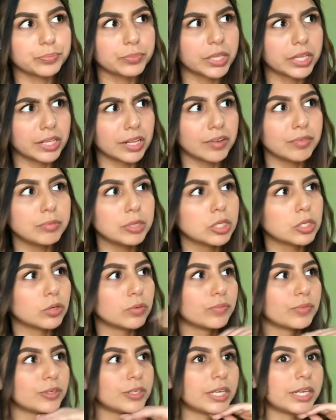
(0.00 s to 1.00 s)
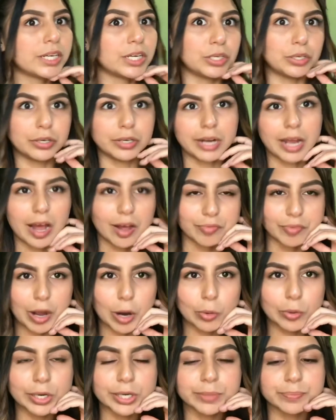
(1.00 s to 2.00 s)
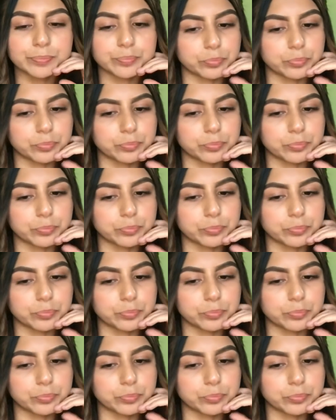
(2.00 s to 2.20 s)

they left me alone for like a good half hour.